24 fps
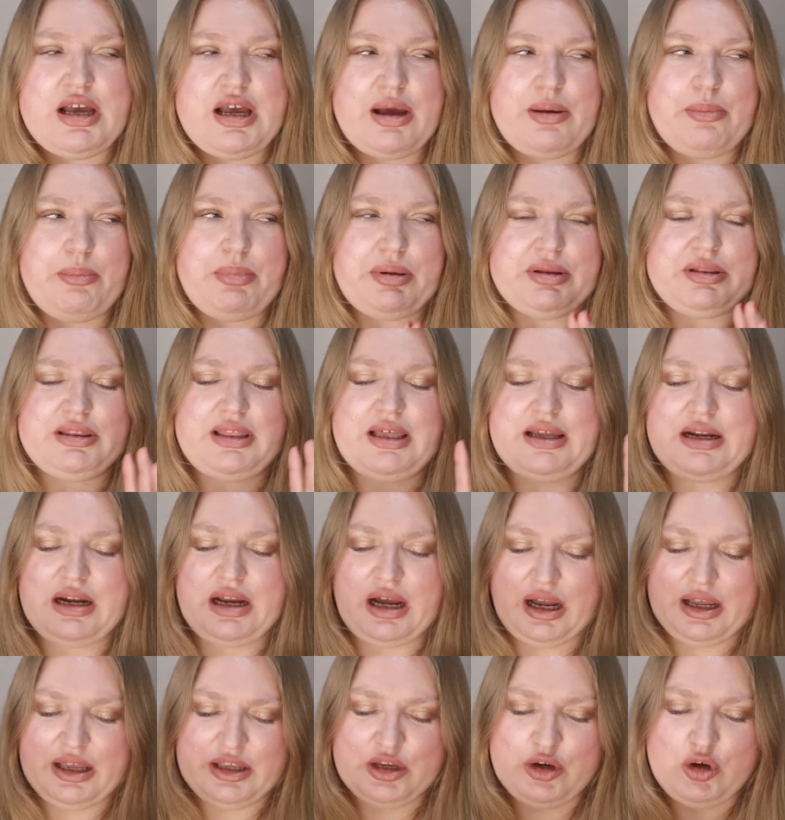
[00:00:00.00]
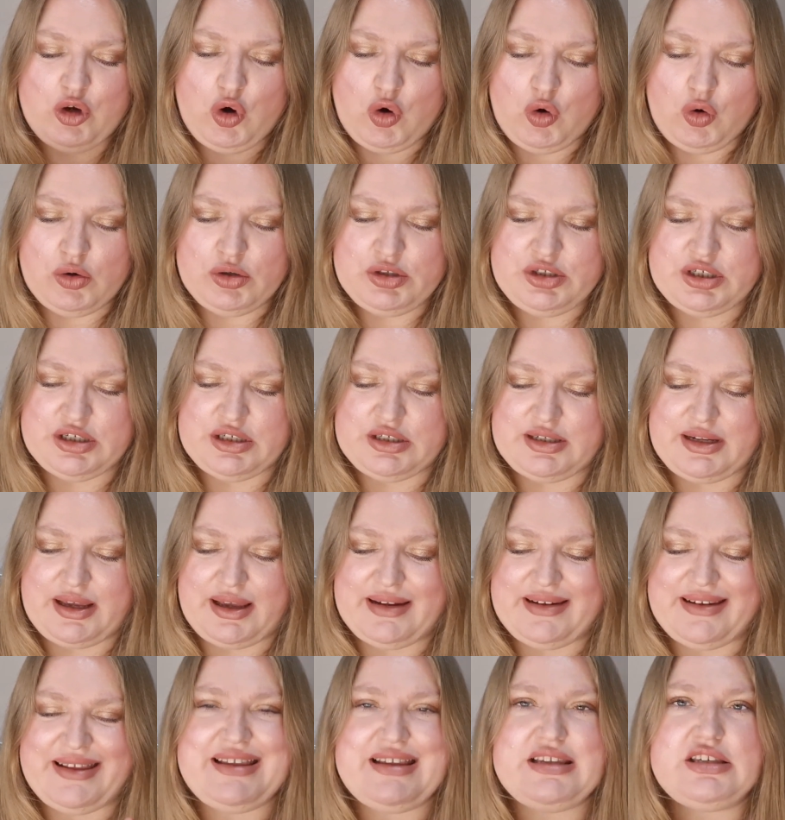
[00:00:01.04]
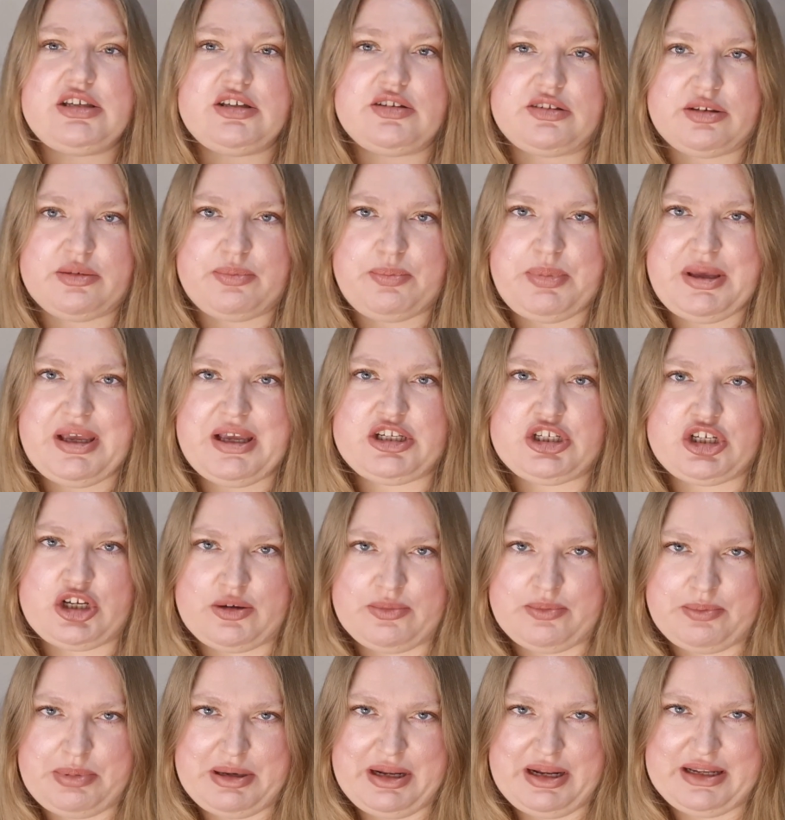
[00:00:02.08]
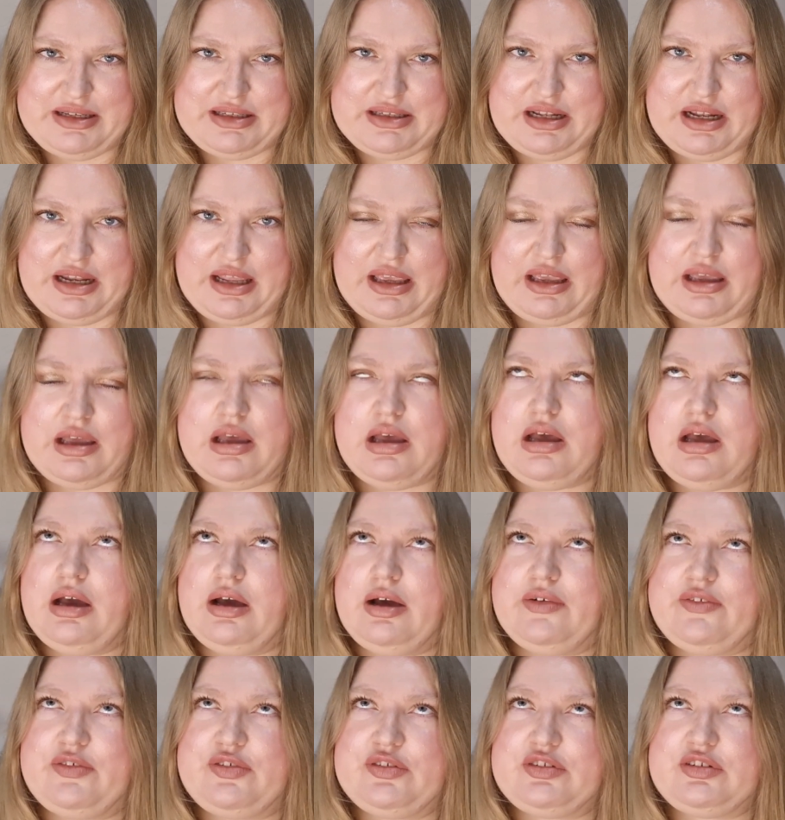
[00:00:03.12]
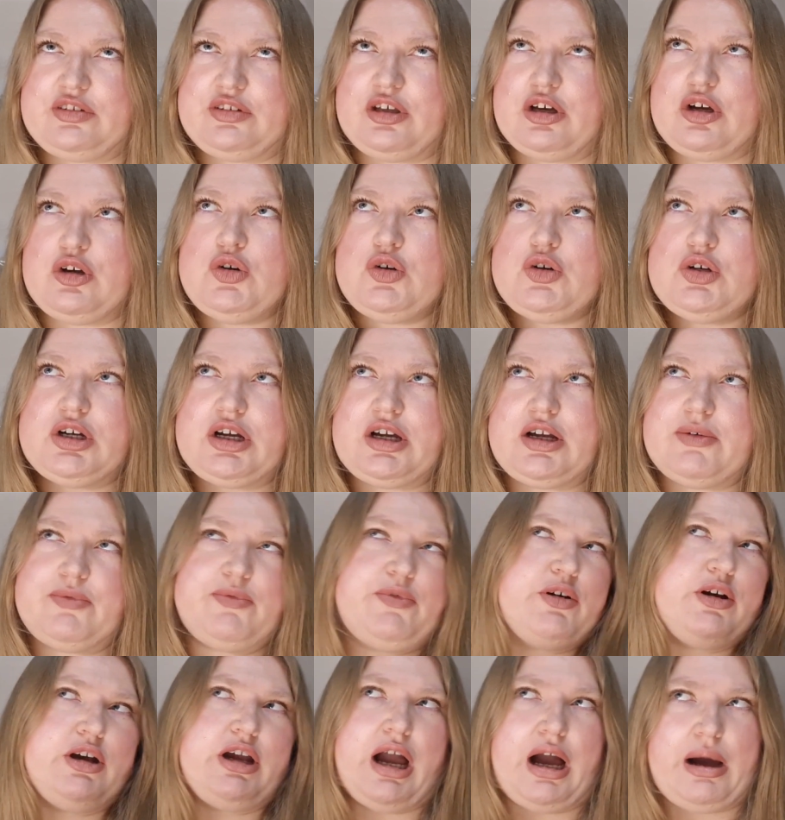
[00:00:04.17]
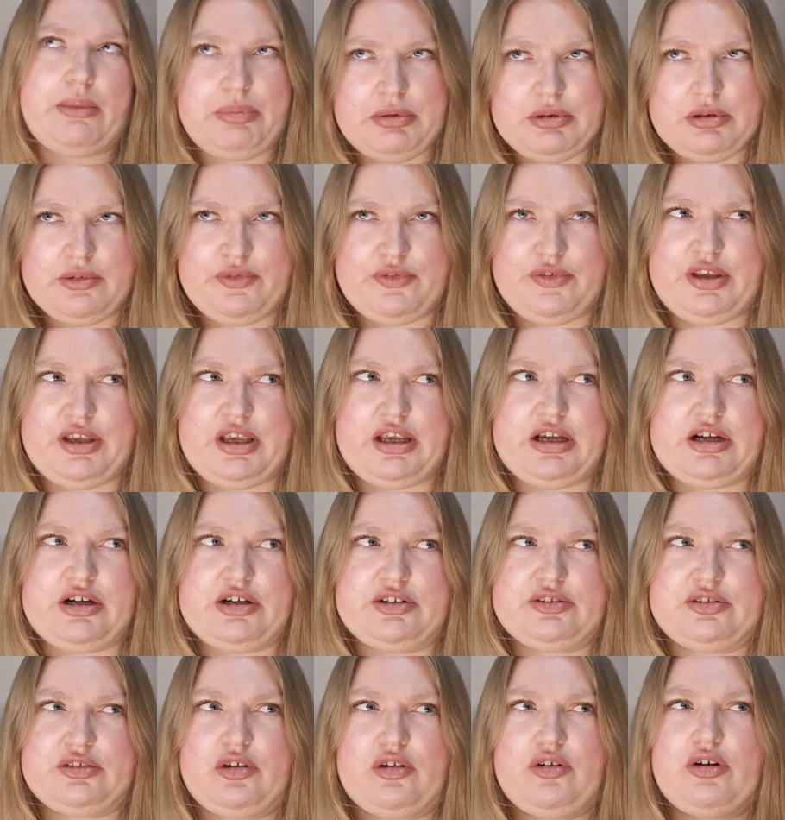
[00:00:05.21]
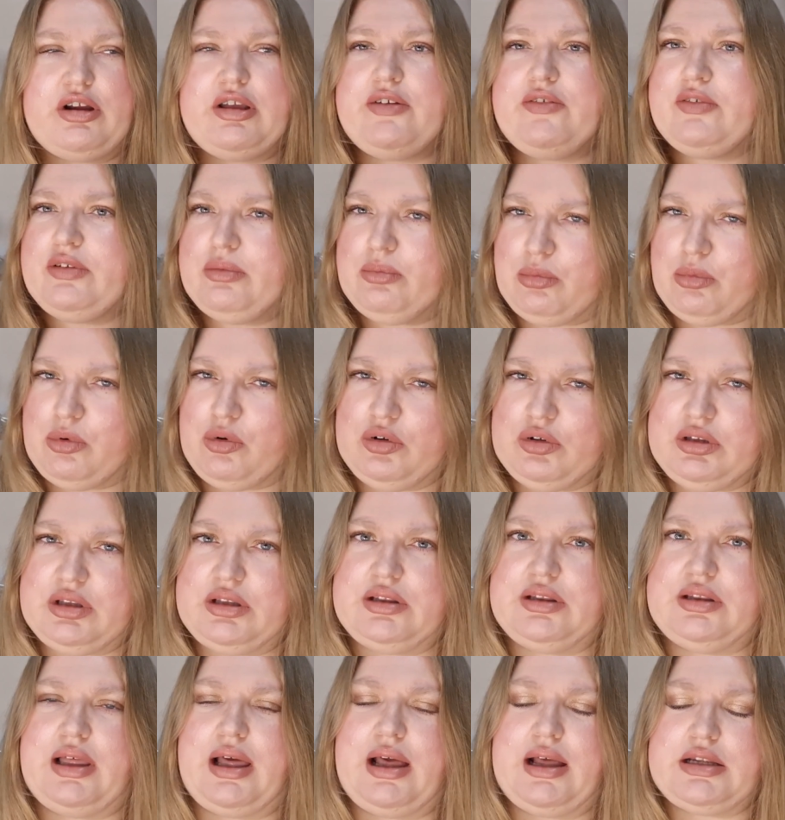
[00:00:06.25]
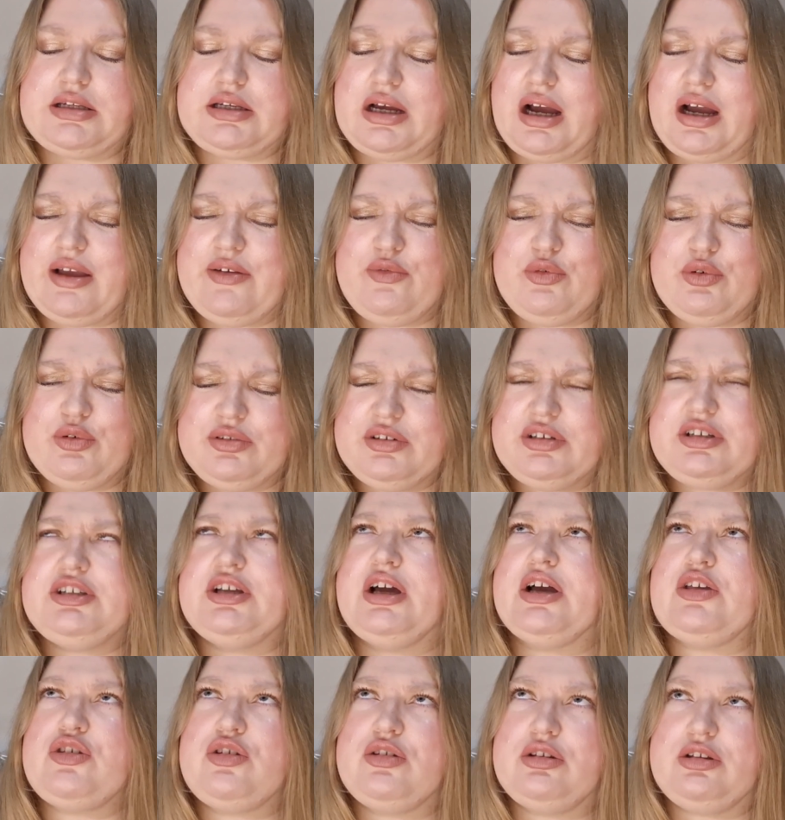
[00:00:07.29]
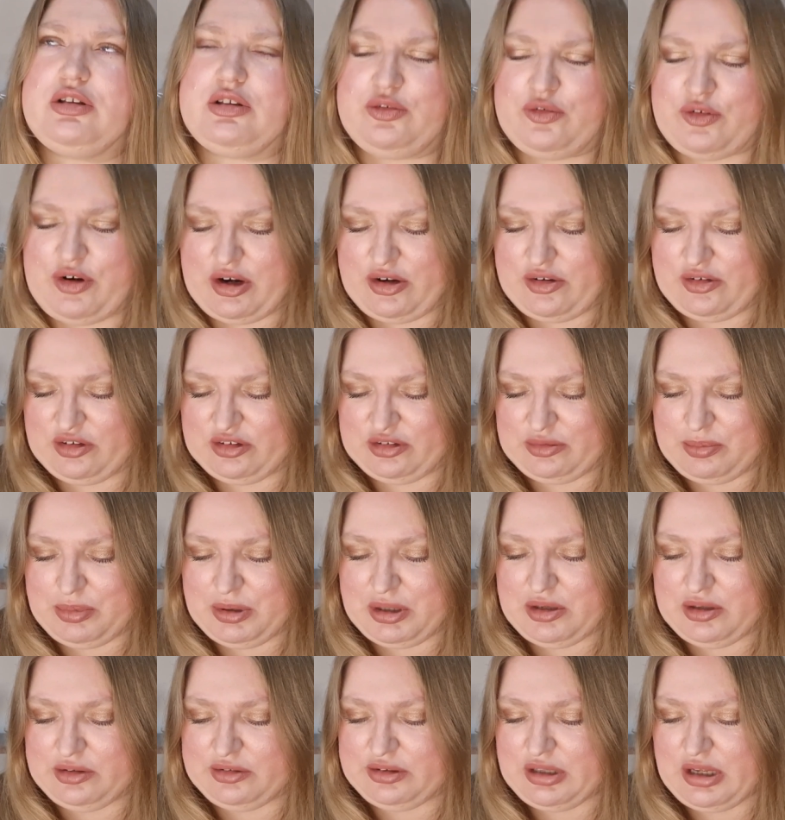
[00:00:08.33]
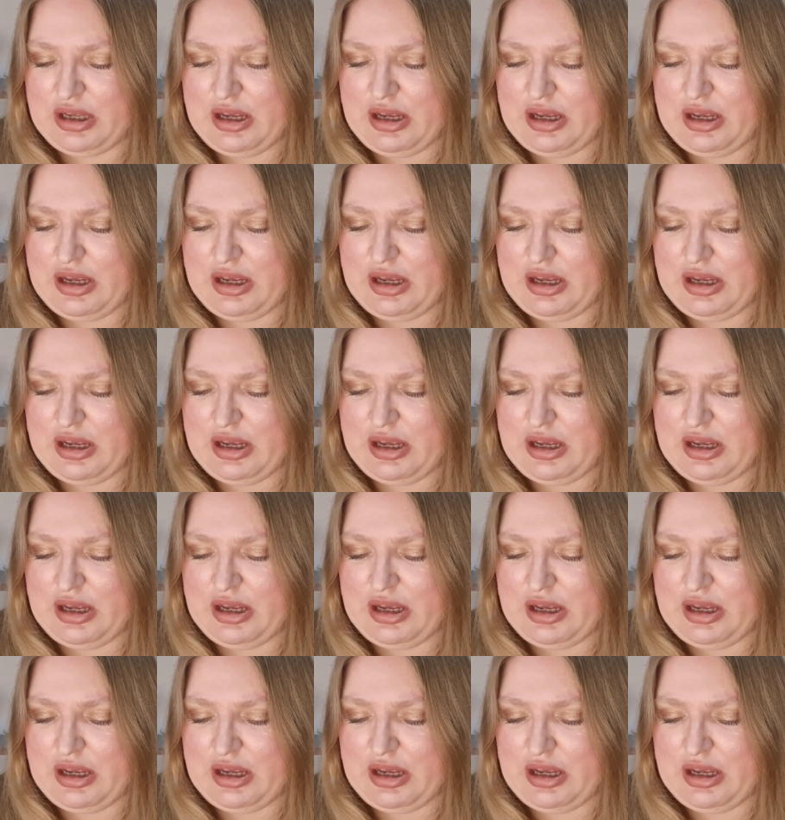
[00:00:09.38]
but then I got it and it disappeared completely. For a couple of years or even more than that, I wasn't touching this fragrance because